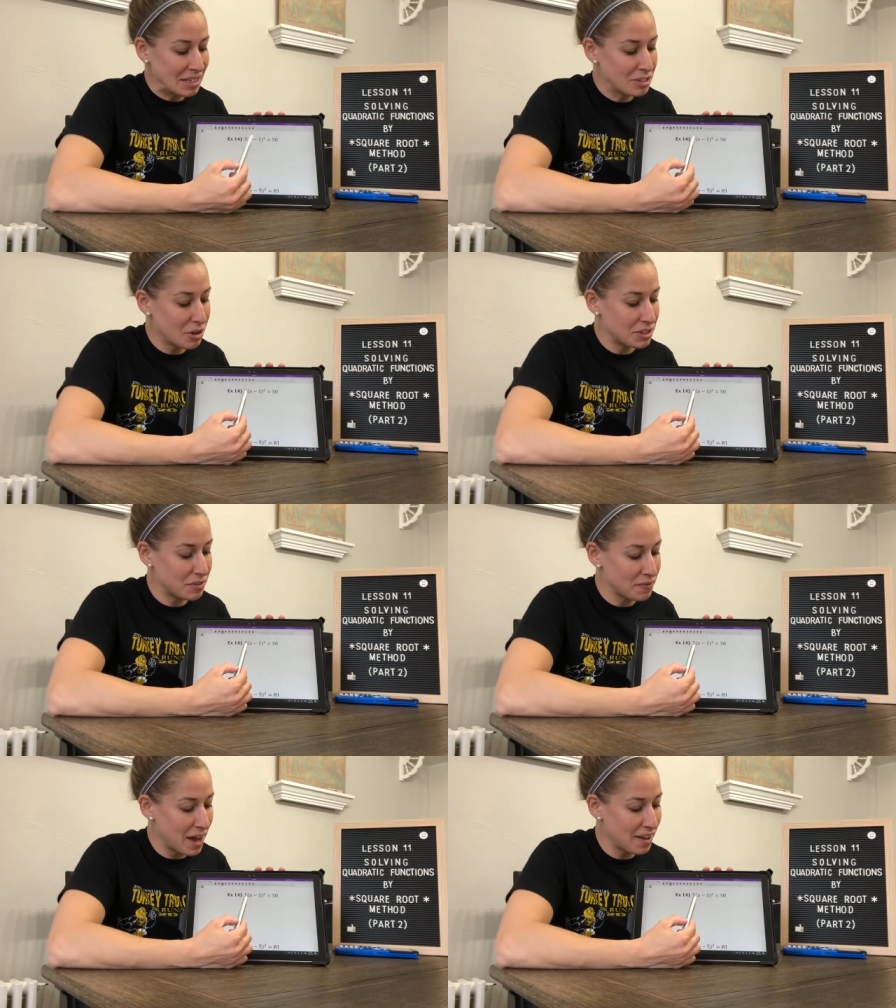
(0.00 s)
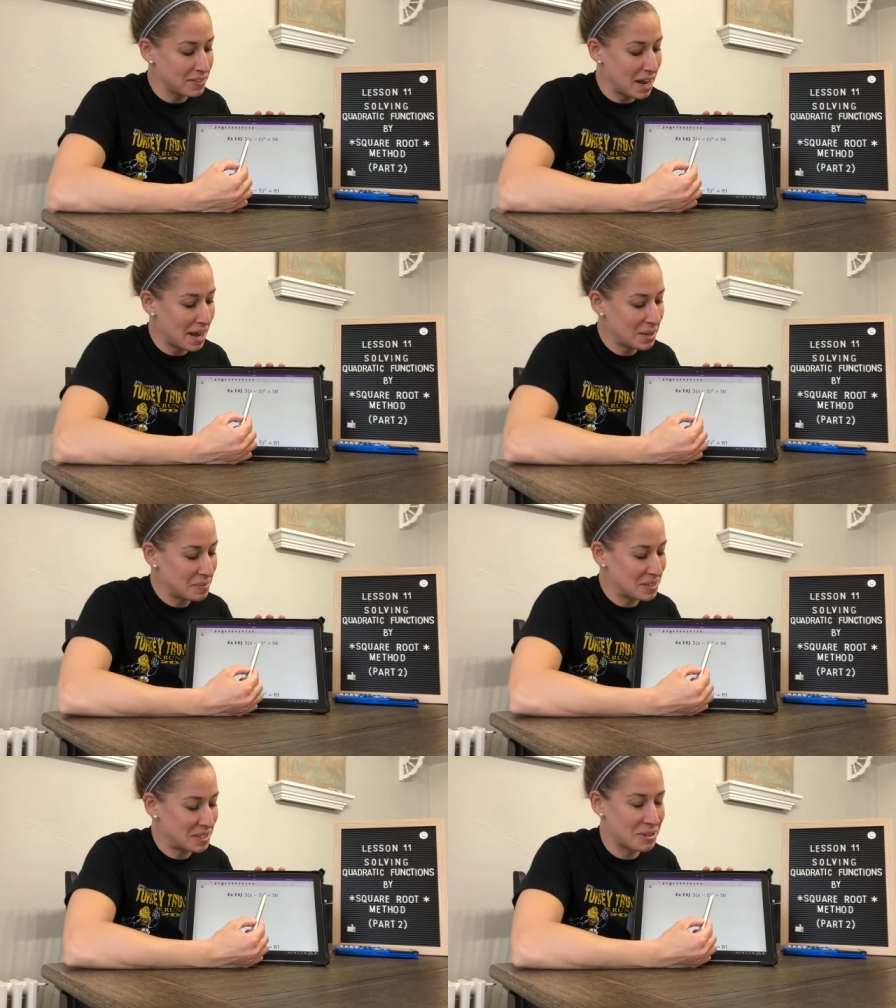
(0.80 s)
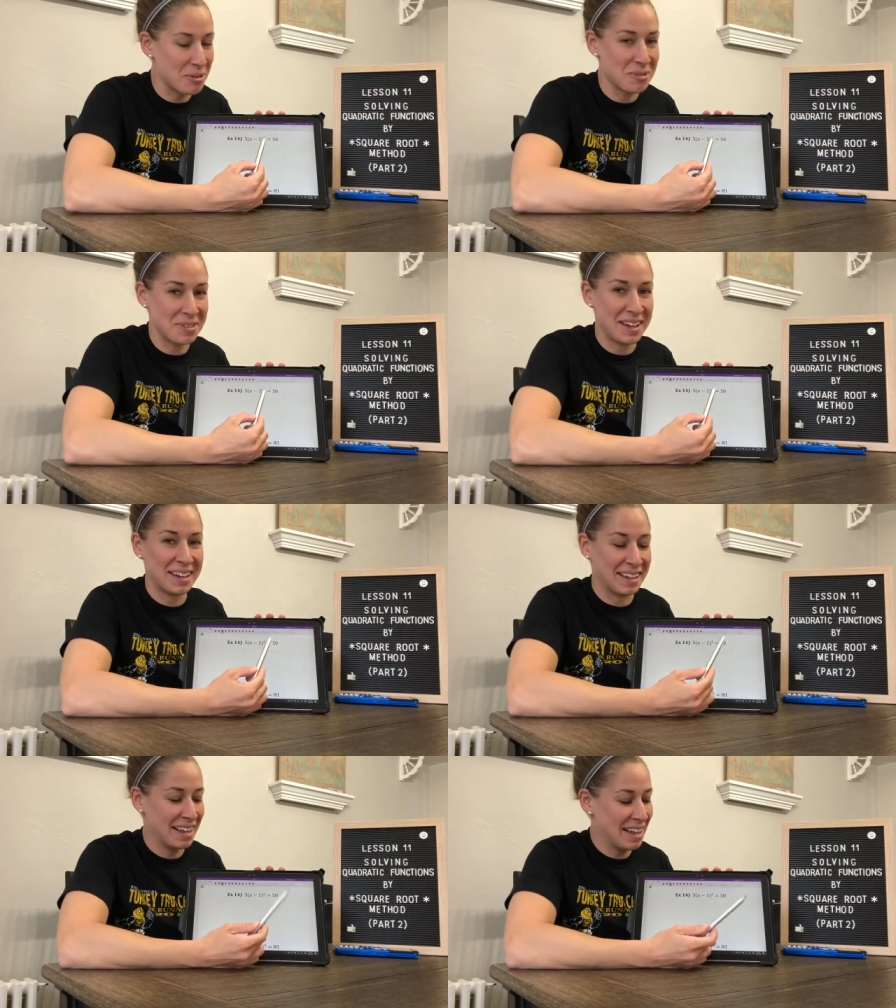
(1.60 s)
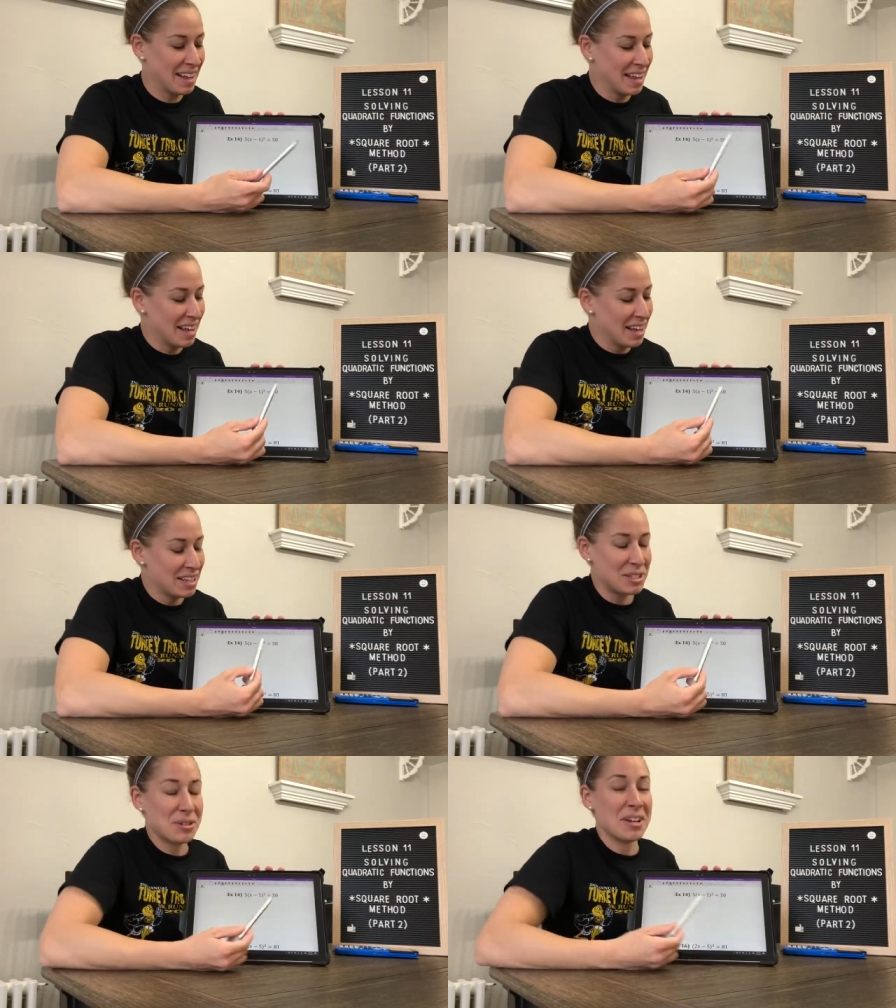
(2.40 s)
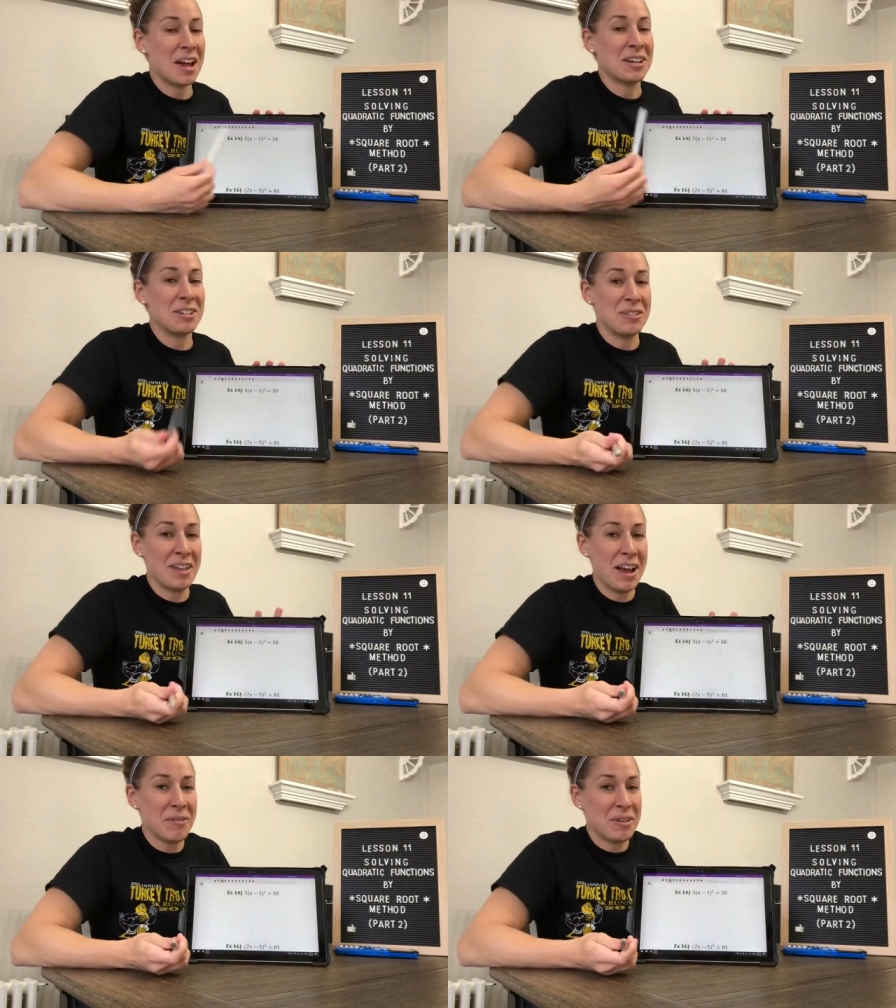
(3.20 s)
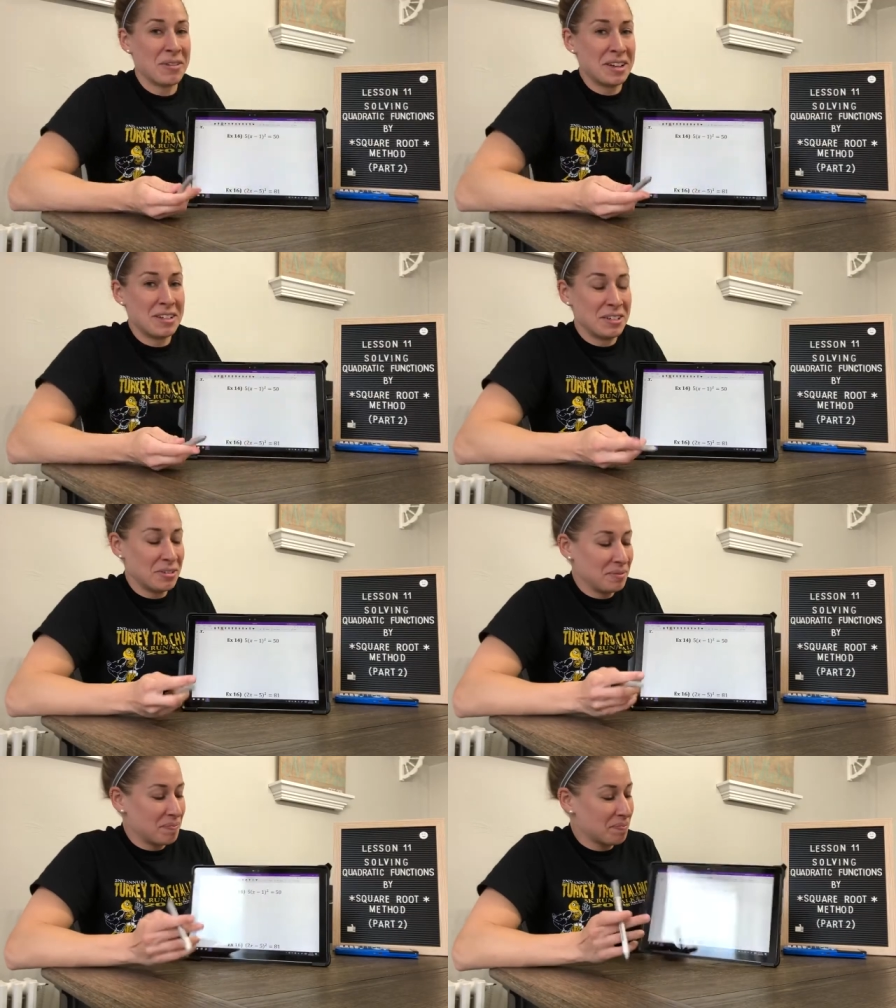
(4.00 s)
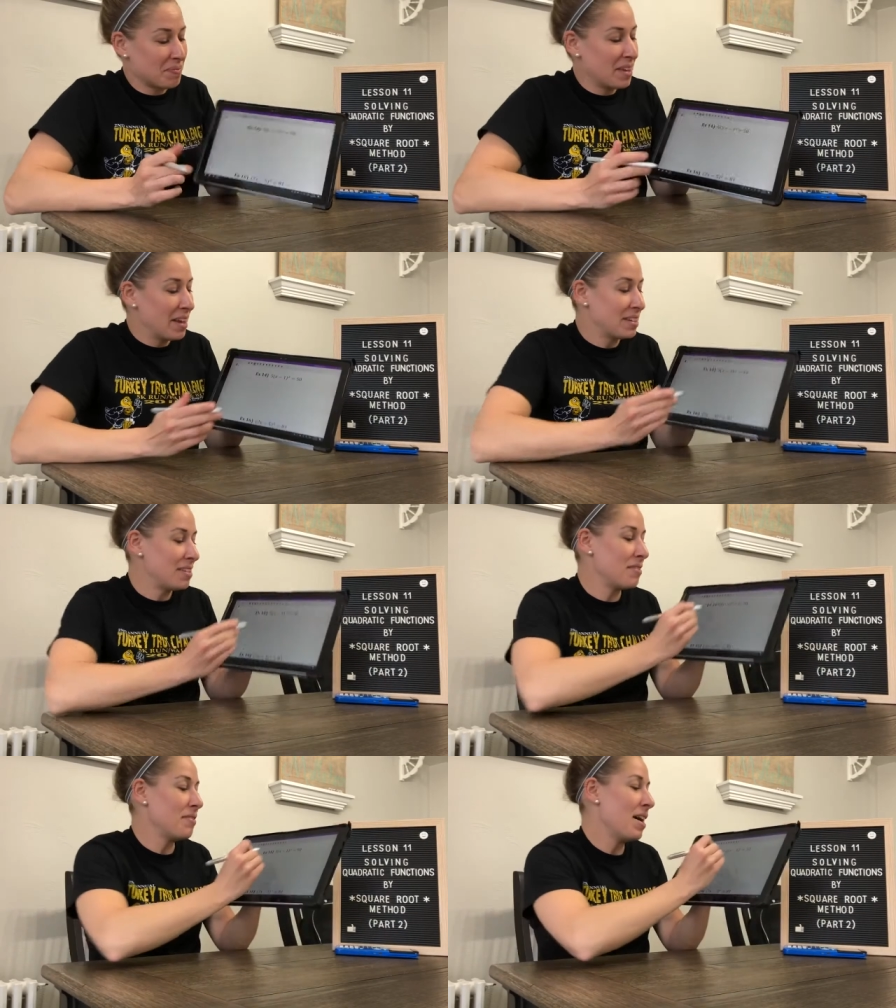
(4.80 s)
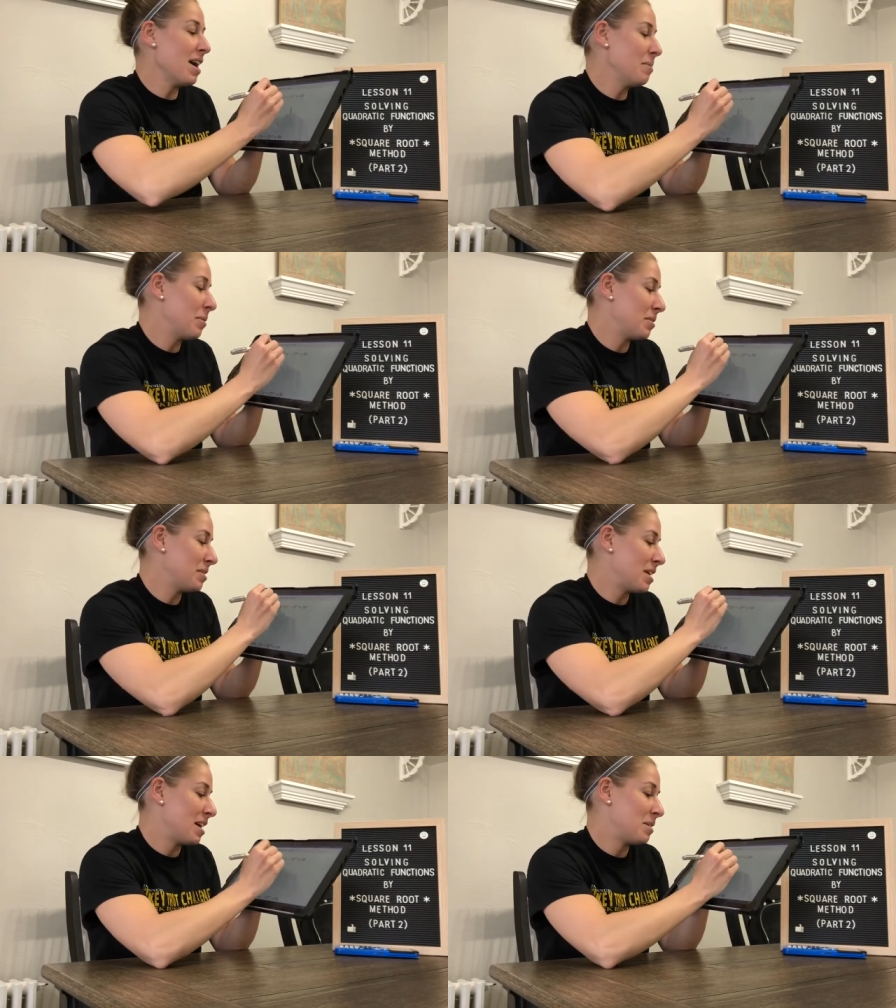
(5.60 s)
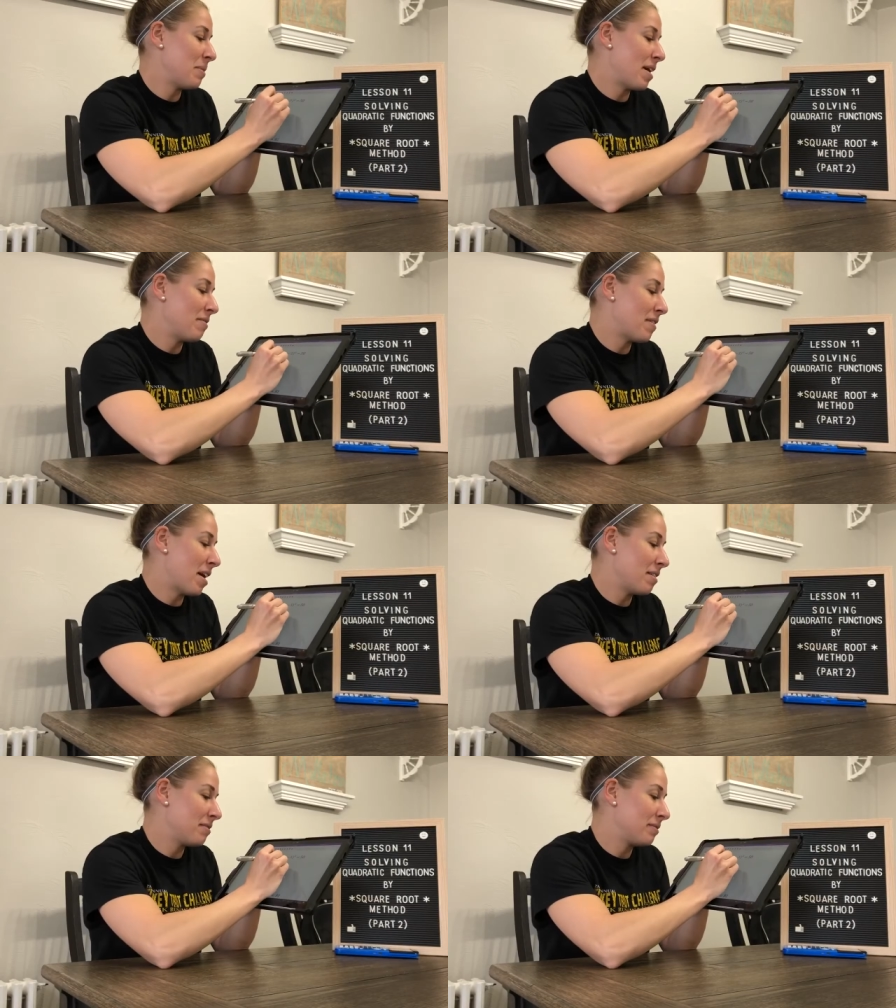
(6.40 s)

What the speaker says: So it's 5 times this whole thing. So to undo that, we would need to divide both sides by 5.